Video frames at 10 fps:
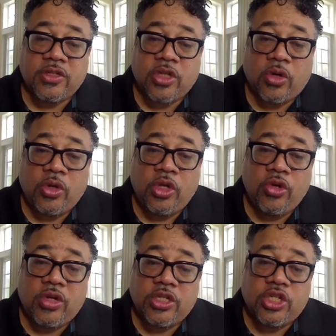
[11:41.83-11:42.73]
So you
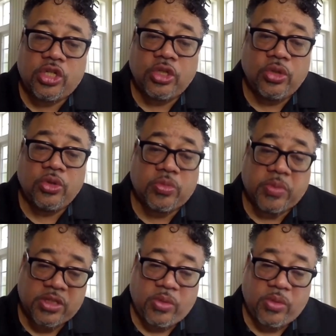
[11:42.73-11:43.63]
can choose
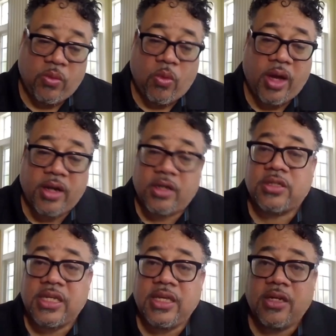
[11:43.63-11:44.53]
between one of the
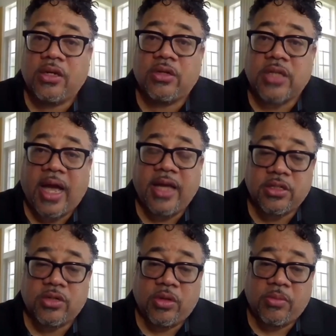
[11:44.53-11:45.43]
10 of those ice
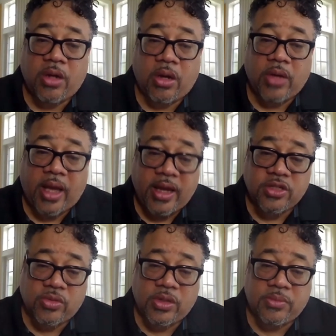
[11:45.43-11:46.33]

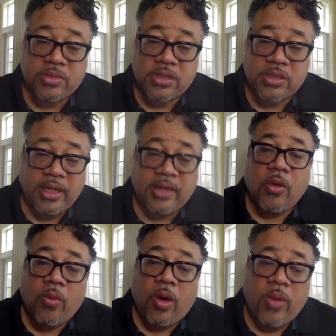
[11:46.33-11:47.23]
creams to eat.
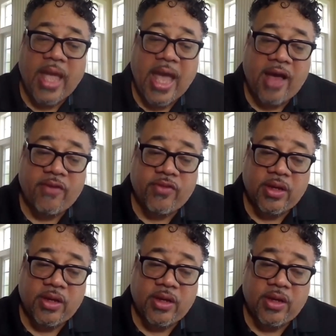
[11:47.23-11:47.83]
Well, we have an